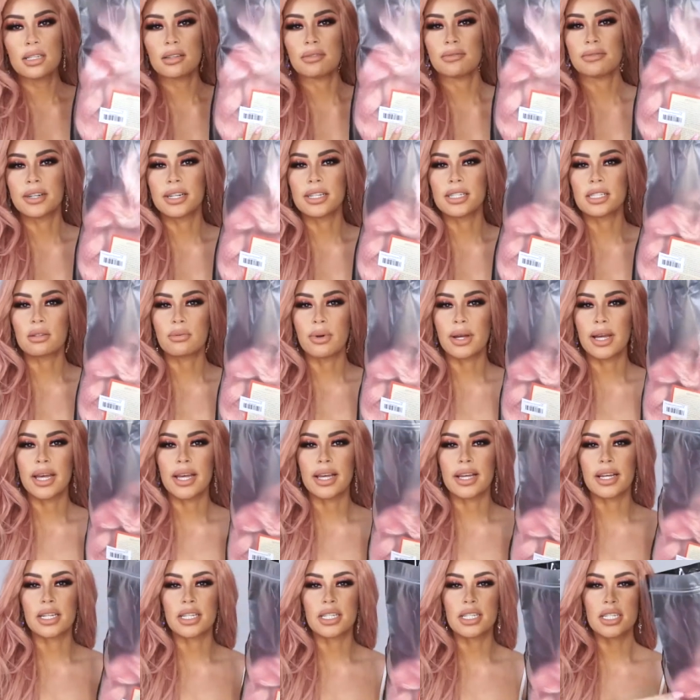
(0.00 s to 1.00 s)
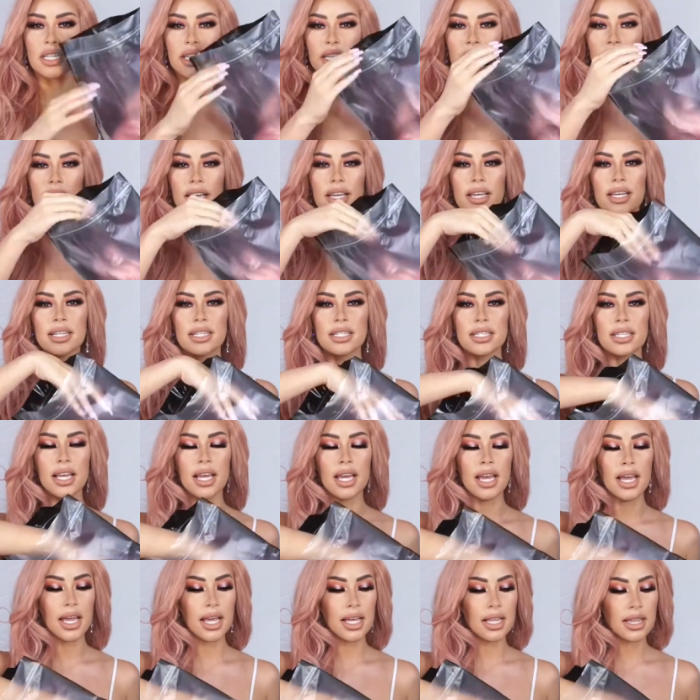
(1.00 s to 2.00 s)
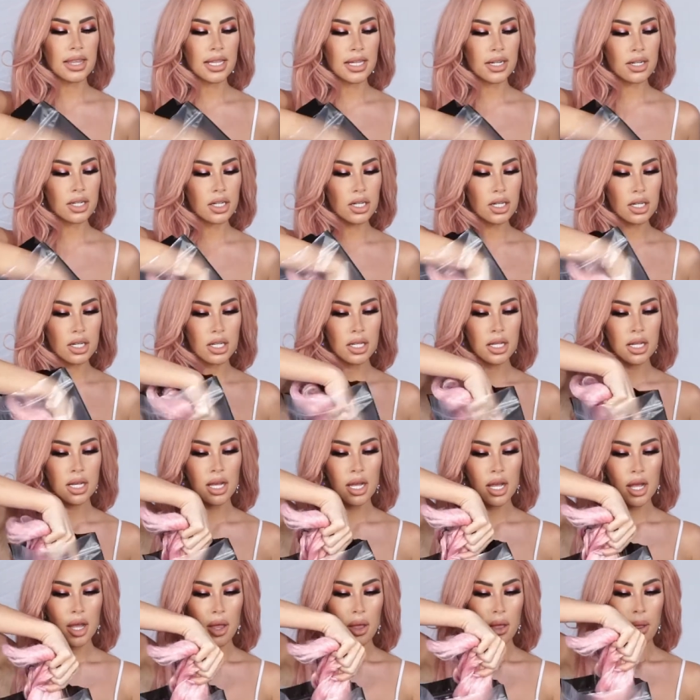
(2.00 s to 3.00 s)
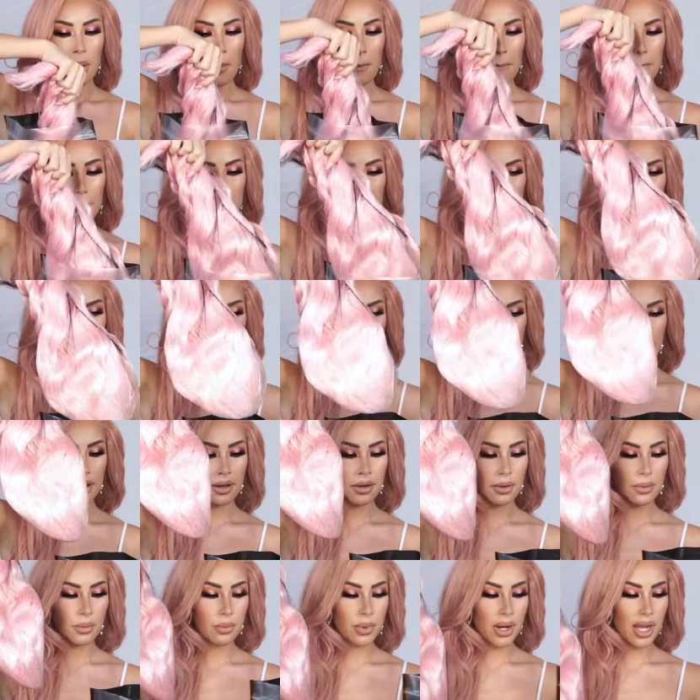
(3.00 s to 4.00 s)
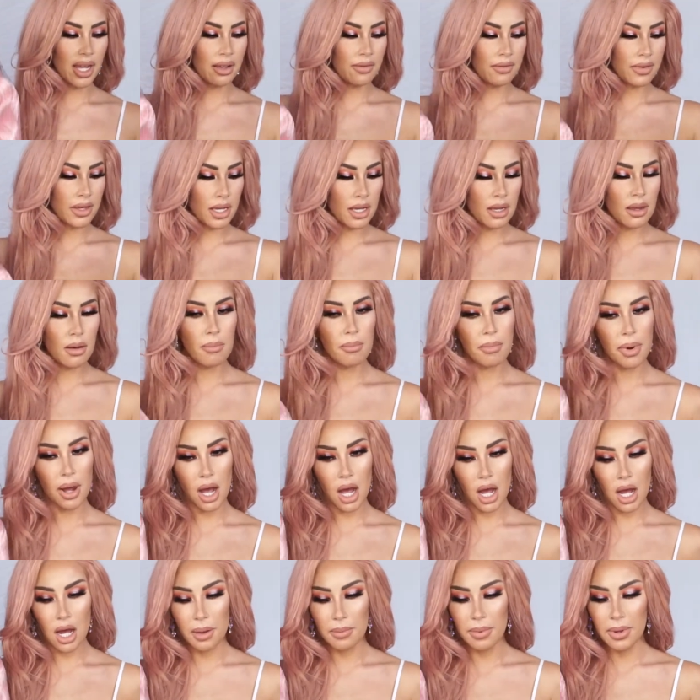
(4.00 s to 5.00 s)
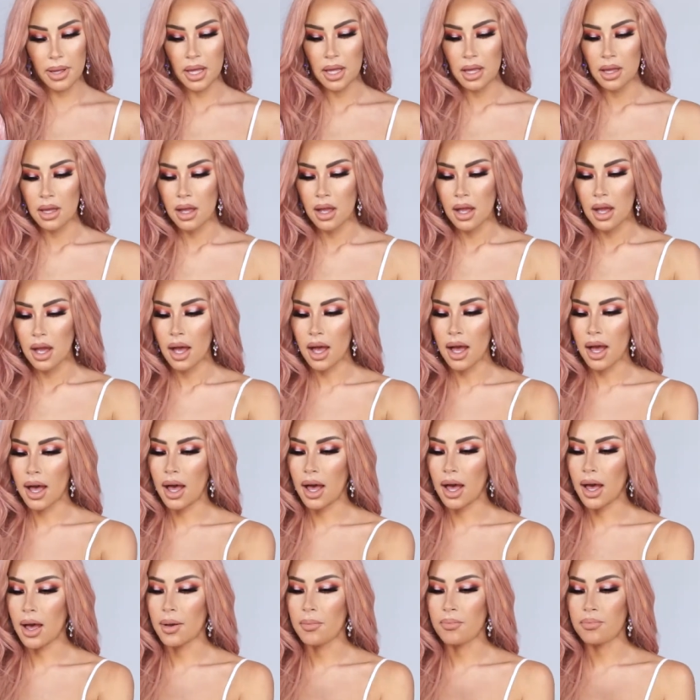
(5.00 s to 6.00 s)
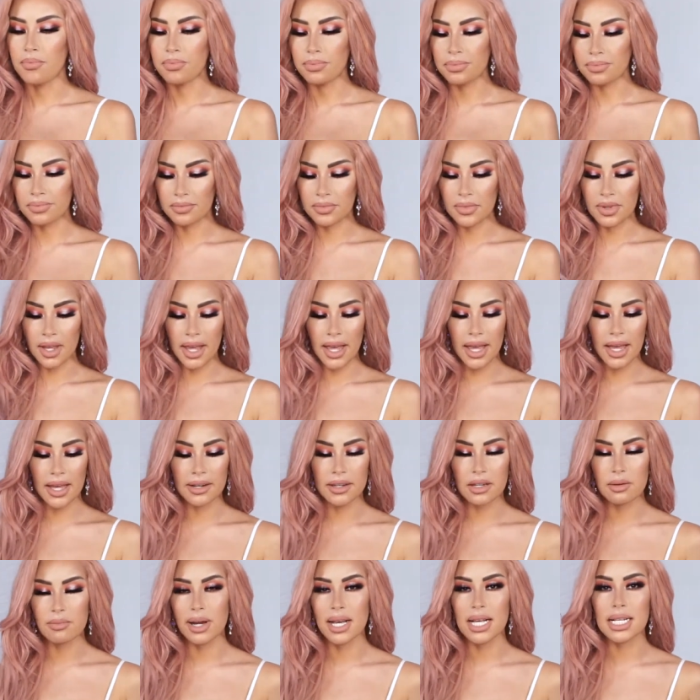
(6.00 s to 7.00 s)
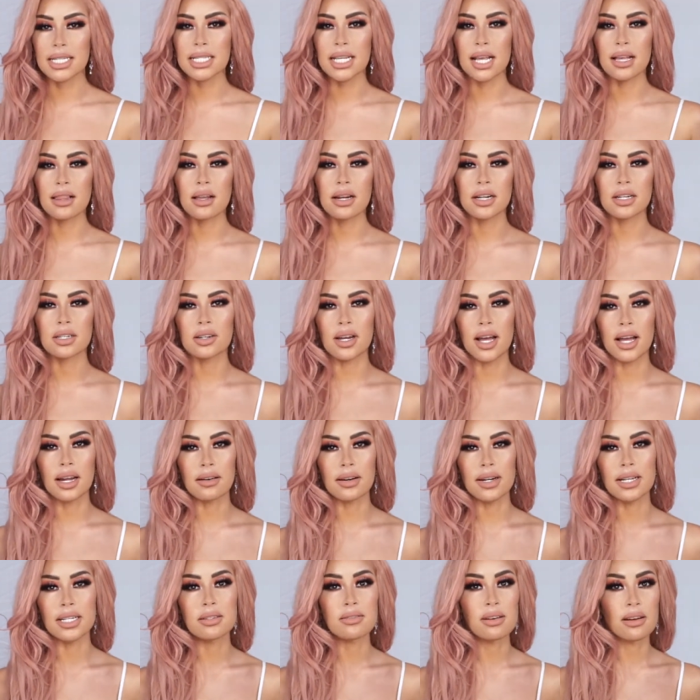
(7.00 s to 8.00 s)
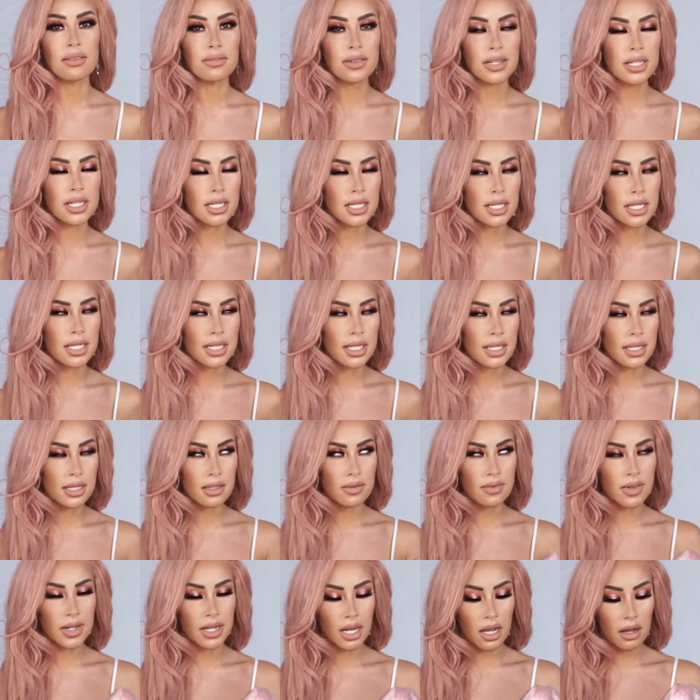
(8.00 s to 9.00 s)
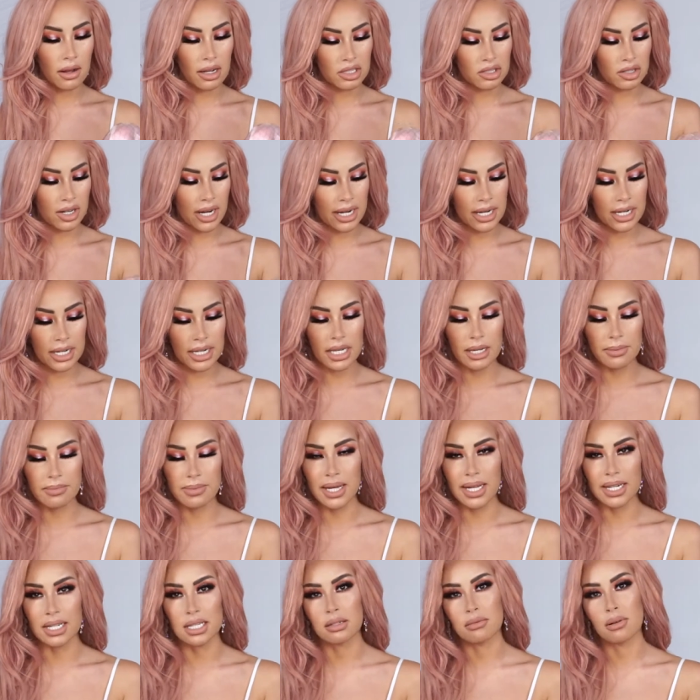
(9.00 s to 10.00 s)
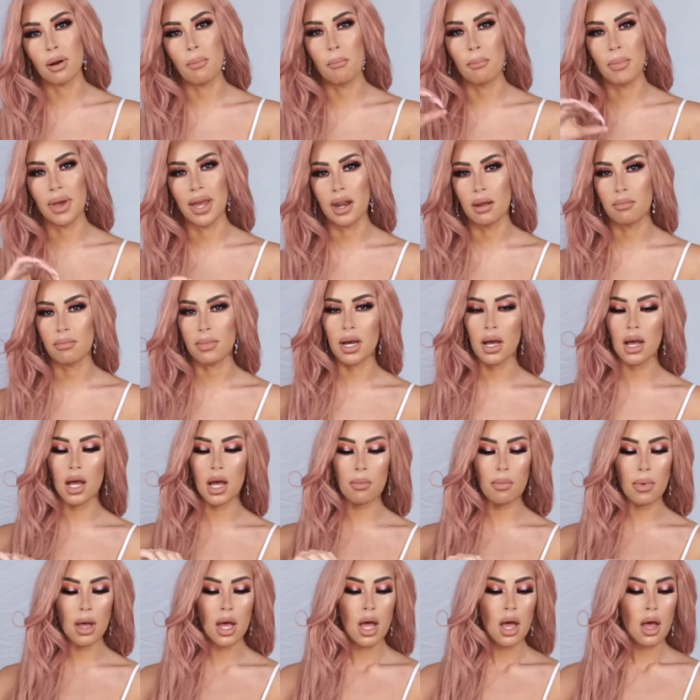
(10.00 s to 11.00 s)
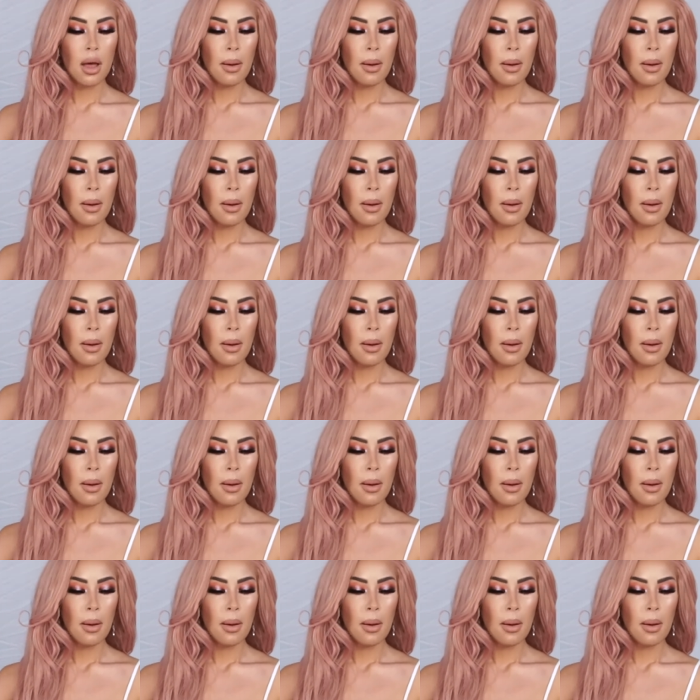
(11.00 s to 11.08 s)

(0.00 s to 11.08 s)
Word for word: the first wig. She is a little pink wavy bob. Um, and you might see a lot of Drag Race references in this video. I'll try to keep that to a minimum.